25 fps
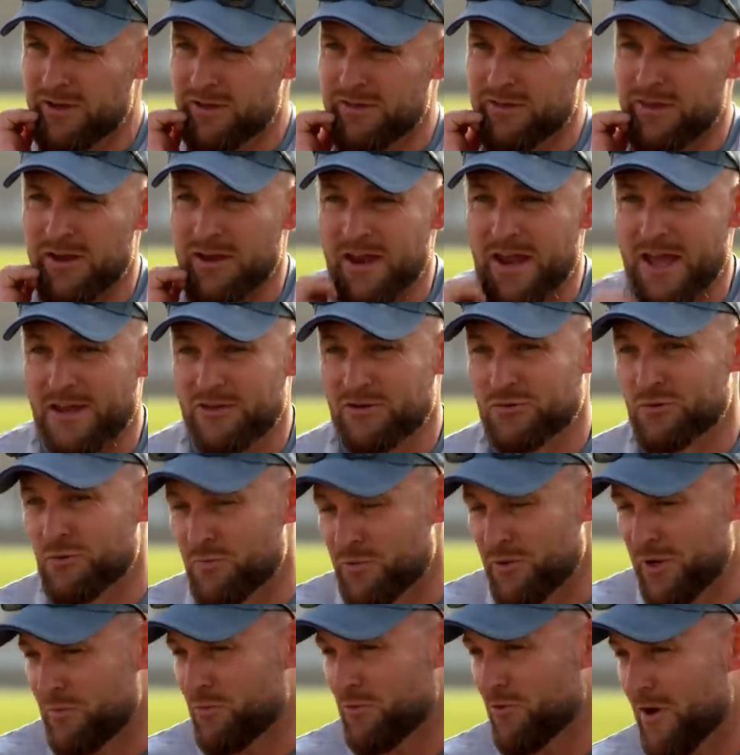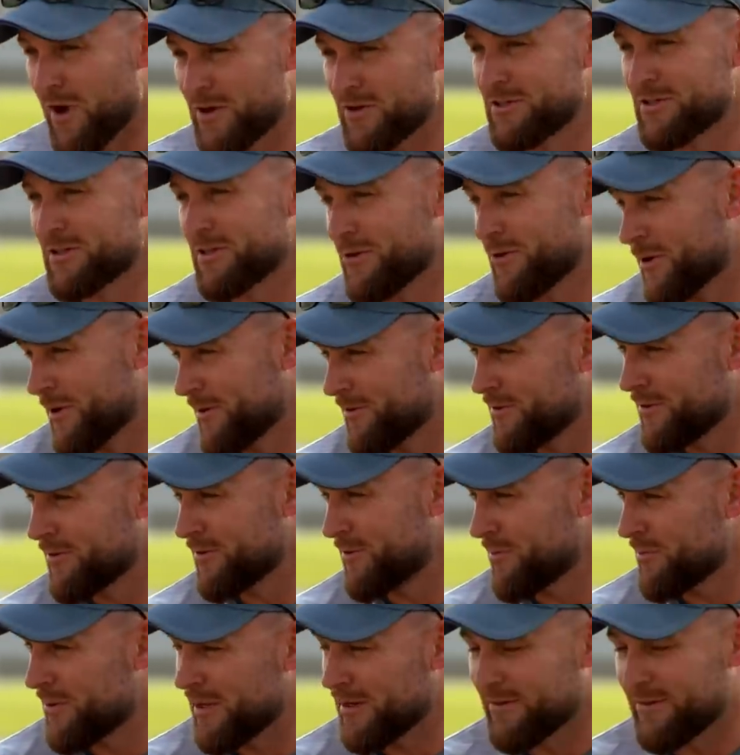the natural preparation you
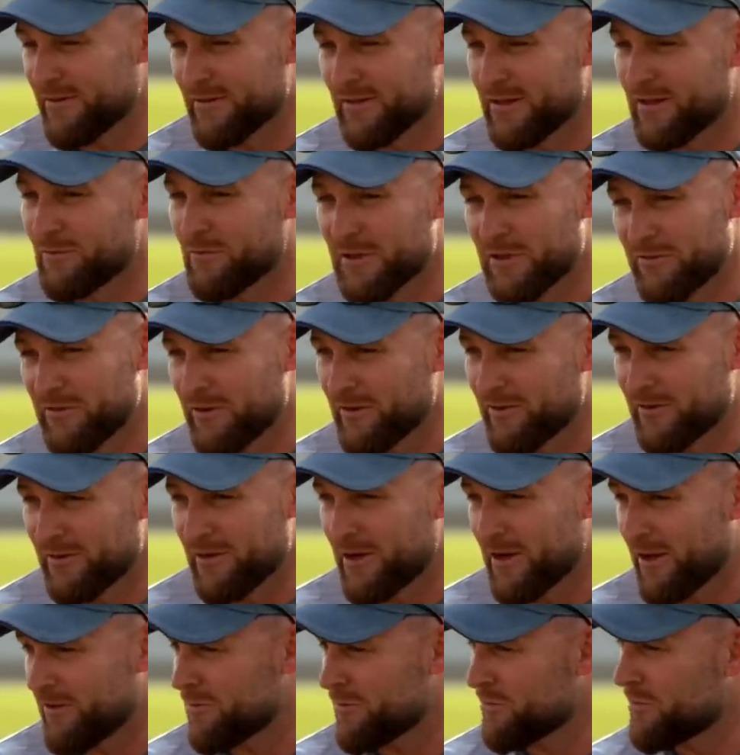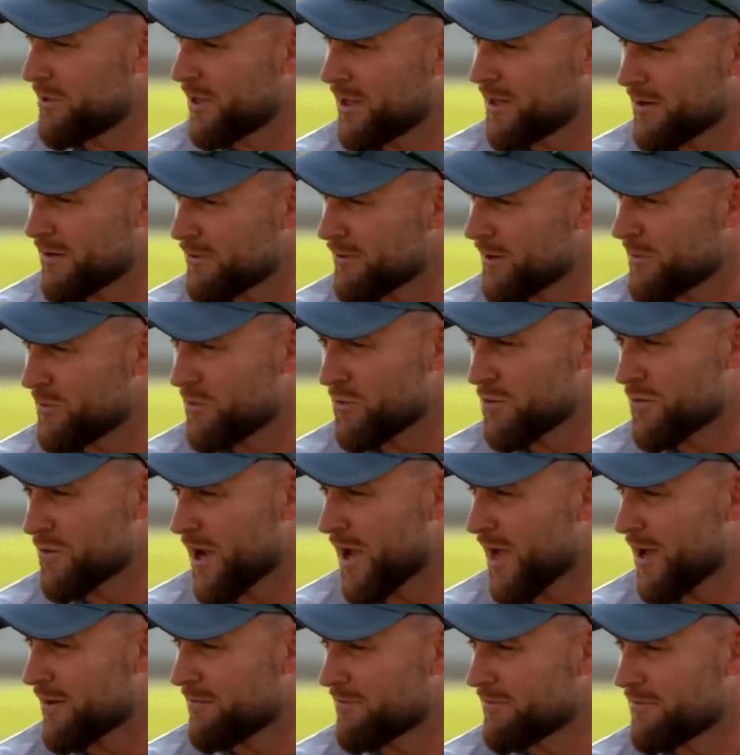anticipate. So Liam Livingstone hasn't played a red ball
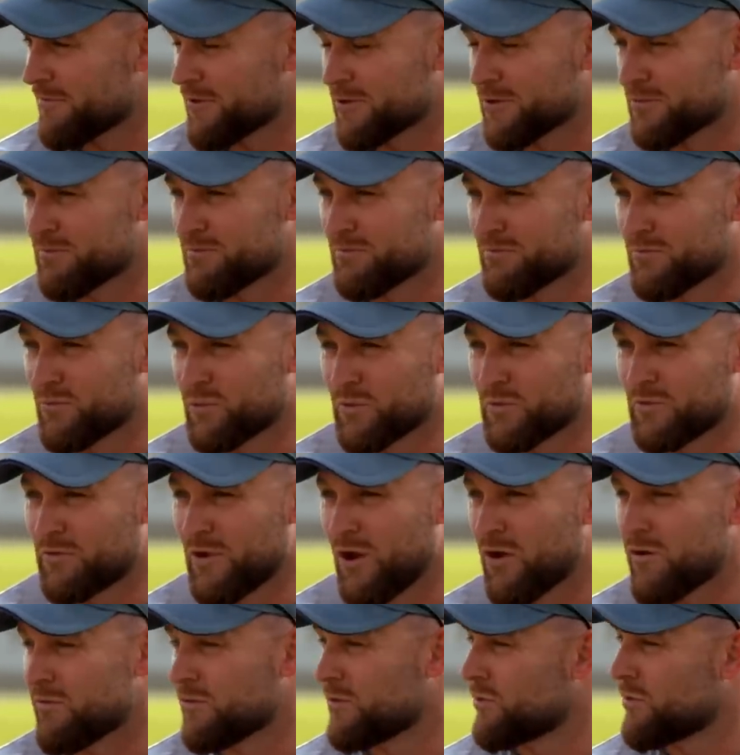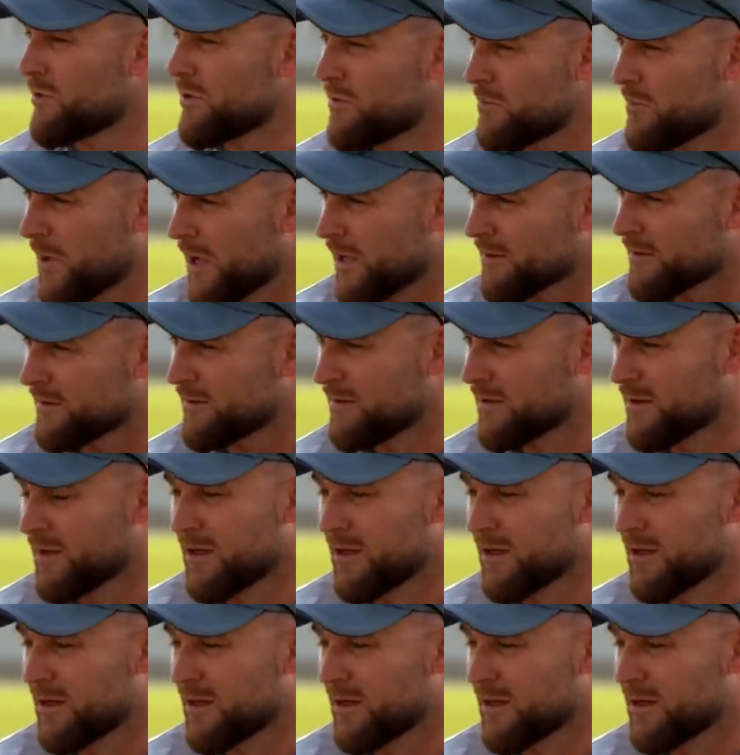game for over 12 months.